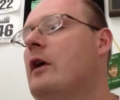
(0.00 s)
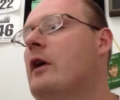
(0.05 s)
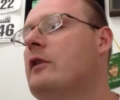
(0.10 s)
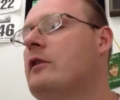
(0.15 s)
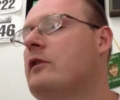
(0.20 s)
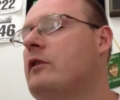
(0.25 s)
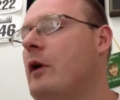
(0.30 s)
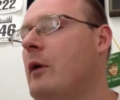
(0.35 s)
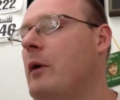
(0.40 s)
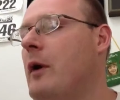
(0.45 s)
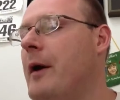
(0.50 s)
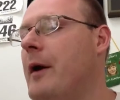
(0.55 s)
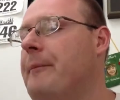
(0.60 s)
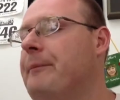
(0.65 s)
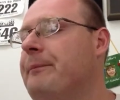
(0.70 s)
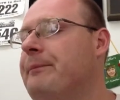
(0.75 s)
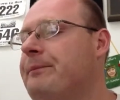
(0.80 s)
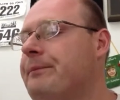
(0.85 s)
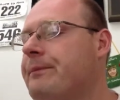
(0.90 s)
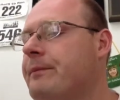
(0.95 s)
So um,
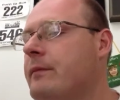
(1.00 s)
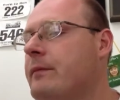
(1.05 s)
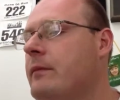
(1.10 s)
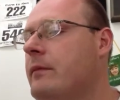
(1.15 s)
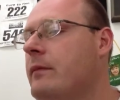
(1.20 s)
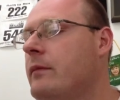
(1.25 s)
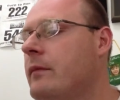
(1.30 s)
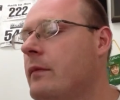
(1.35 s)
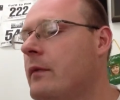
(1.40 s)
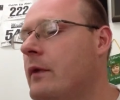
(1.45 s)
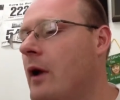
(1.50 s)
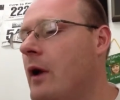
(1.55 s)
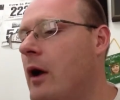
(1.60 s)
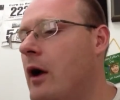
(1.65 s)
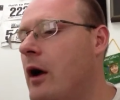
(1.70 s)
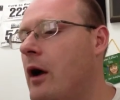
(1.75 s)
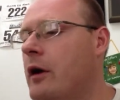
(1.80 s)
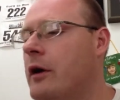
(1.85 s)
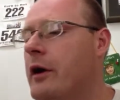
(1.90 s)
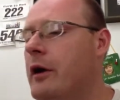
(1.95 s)

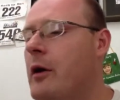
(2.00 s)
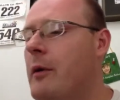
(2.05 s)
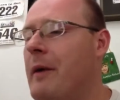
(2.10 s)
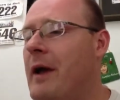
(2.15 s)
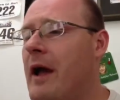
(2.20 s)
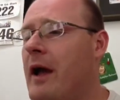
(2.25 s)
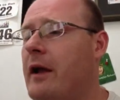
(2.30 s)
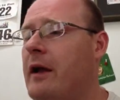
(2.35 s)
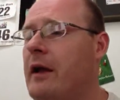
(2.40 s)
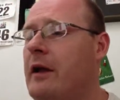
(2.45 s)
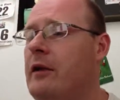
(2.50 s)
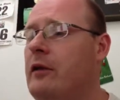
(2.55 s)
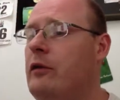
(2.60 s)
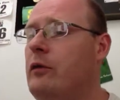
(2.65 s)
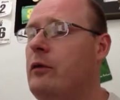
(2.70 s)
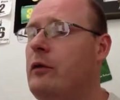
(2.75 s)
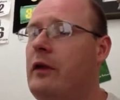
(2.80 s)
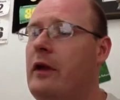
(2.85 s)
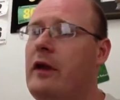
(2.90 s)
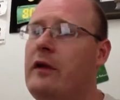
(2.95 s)
I'm going to go back and
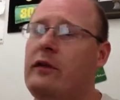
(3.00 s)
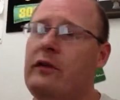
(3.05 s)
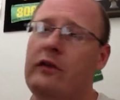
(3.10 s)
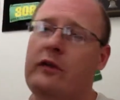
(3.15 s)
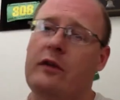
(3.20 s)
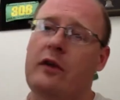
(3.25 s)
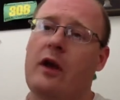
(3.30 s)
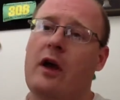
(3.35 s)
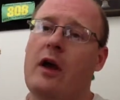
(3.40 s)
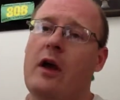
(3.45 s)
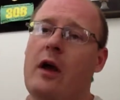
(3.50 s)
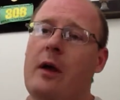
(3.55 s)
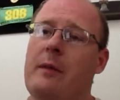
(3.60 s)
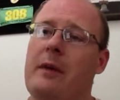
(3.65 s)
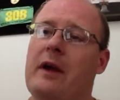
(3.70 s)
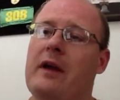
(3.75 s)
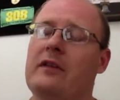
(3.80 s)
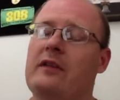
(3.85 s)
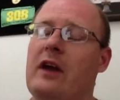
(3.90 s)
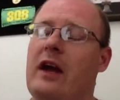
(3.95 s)
do this
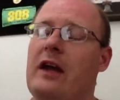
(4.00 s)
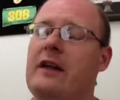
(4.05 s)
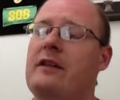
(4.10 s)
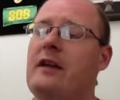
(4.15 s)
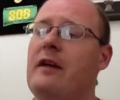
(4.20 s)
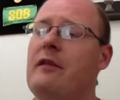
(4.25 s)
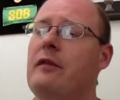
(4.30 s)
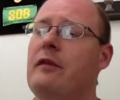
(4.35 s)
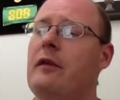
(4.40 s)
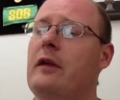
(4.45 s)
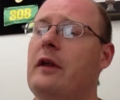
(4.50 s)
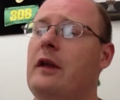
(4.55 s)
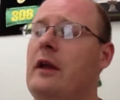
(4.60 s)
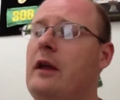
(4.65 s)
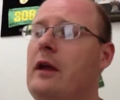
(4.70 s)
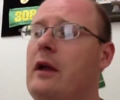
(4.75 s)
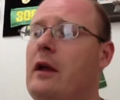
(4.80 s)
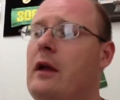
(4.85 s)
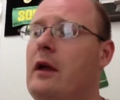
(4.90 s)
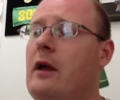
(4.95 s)
because I
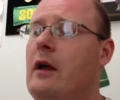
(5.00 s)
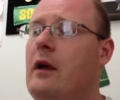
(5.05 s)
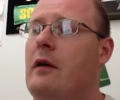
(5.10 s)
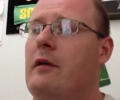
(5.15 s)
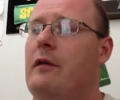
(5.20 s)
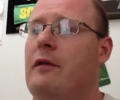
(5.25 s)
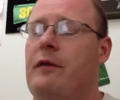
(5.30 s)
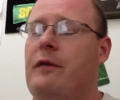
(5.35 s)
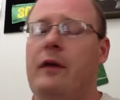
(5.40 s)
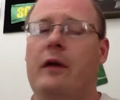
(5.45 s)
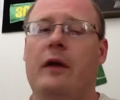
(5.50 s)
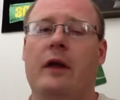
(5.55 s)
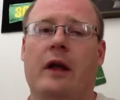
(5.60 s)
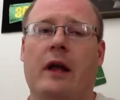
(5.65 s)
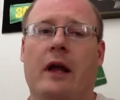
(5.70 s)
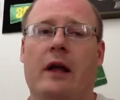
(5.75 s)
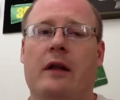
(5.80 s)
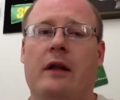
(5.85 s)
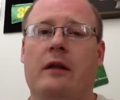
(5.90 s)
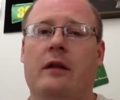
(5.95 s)
definitely feel like
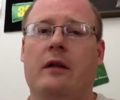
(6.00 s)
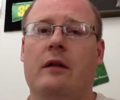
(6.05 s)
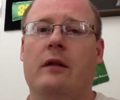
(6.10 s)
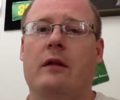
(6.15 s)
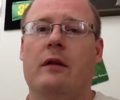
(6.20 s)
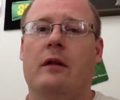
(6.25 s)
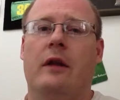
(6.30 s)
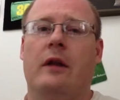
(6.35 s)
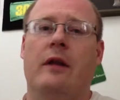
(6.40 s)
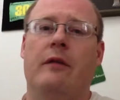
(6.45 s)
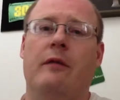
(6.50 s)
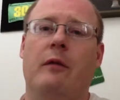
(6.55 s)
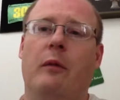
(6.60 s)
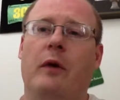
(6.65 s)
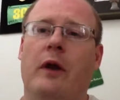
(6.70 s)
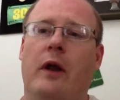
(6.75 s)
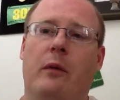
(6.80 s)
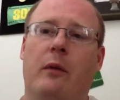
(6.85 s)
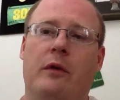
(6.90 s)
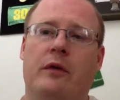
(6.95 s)
I, even
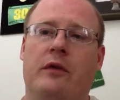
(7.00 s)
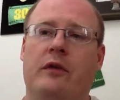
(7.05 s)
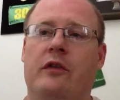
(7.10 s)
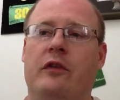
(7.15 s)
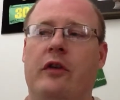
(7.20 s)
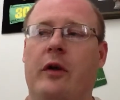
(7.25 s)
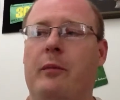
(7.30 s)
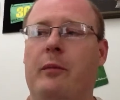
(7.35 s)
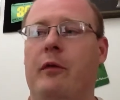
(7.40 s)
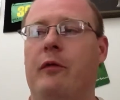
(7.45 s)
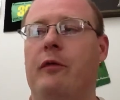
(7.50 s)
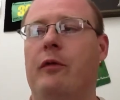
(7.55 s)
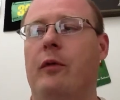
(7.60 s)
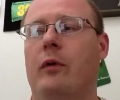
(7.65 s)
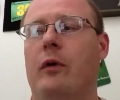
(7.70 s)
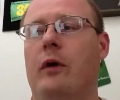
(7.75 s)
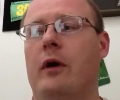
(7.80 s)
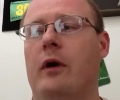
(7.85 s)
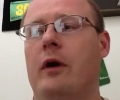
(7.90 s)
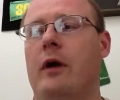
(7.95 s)
when I was in shape
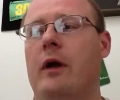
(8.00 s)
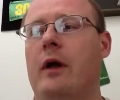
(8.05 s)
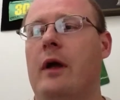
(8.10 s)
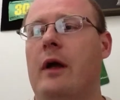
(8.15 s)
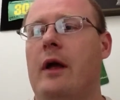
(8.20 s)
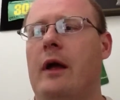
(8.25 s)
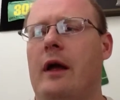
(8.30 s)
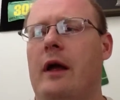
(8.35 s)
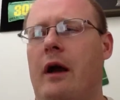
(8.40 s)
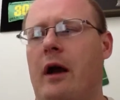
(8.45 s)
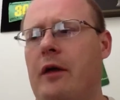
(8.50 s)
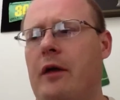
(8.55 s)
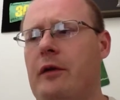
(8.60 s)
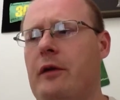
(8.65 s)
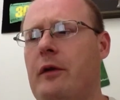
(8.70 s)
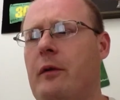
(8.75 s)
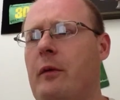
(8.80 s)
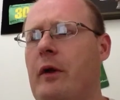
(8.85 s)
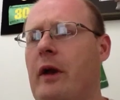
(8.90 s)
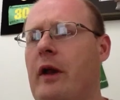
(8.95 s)
before, other
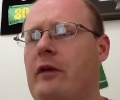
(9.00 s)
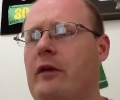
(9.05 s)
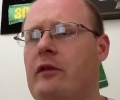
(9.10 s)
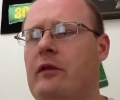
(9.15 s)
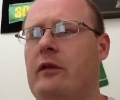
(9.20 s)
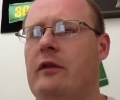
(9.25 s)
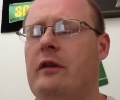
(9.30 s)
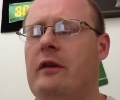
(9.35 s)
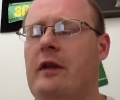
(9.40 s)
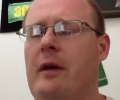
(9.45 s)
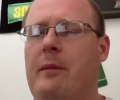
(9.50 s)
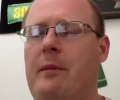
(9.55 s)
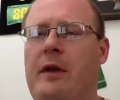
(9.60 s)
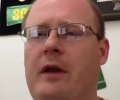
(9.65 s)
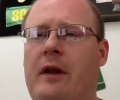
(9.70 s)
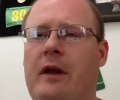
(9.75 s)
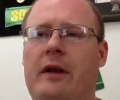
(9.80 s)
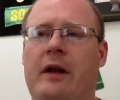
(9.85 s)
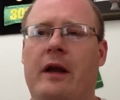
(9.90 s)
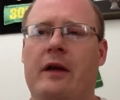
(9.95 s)
than when I did that
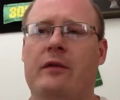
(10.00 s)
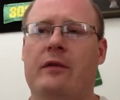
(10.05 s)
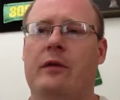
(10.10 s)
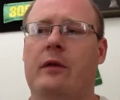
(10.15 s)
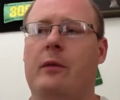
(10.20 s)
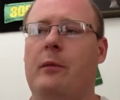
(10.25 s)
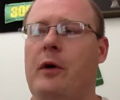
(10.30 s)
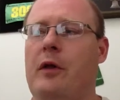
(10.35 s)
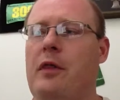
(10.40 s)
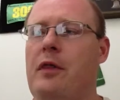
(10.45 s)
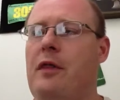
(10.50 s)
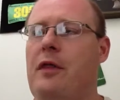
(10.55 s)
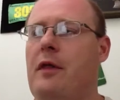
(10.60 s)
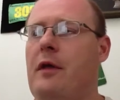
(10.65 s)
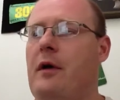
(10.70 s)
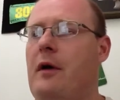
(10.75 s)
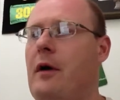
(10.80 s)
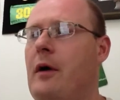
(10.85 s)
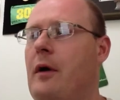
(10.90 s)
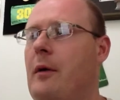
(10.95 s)
P90X for the
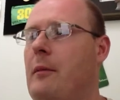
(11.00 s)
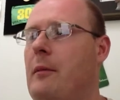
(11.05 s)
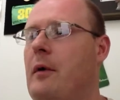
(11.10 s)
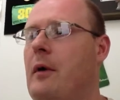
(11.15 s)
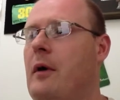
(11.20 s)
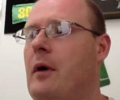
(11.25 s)
month, um,